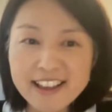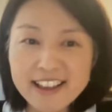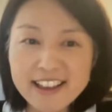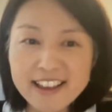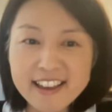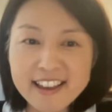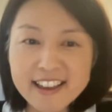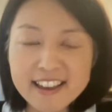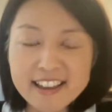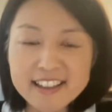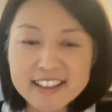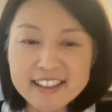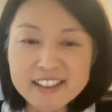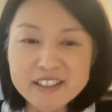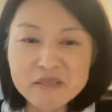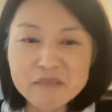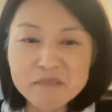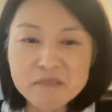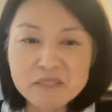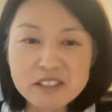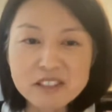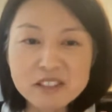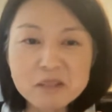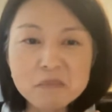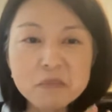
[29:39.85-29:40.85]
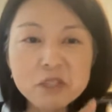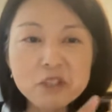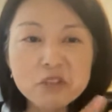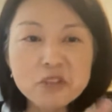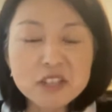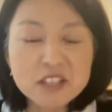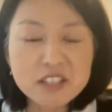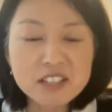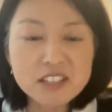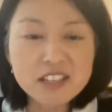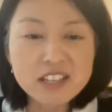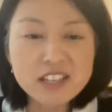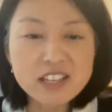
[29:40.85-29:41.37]
And the, the
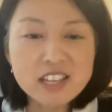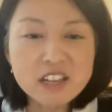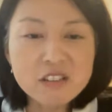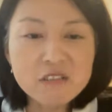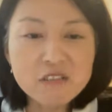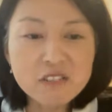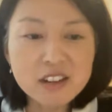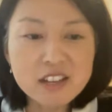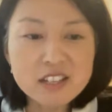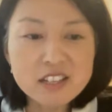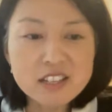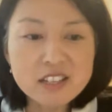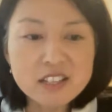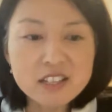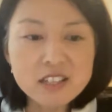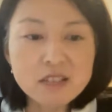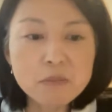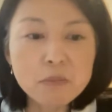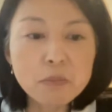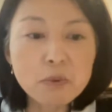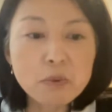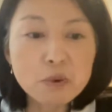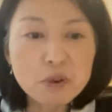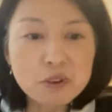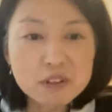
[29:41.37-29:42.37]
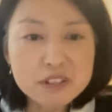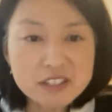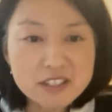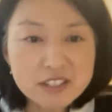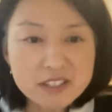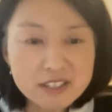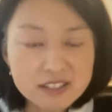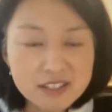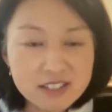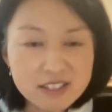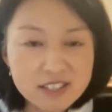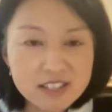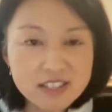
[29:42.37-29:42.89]
music that he writes
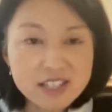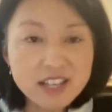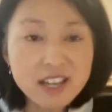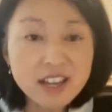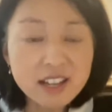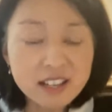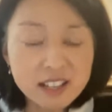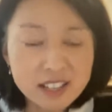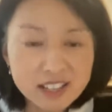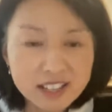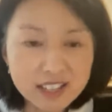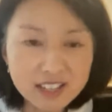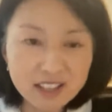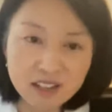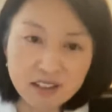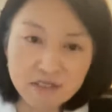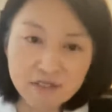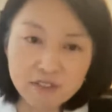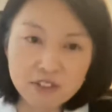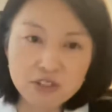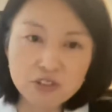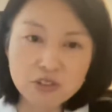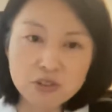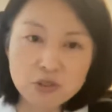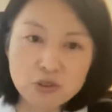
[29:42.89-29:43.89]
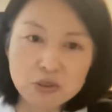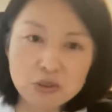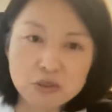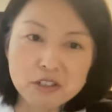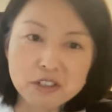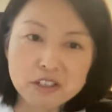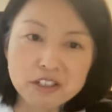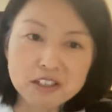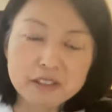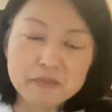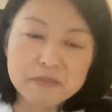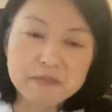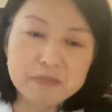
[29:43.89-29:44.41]
supports the telling of the
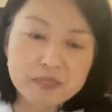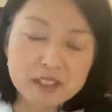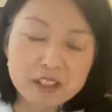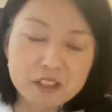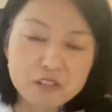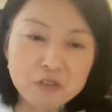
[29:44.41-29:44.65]
story.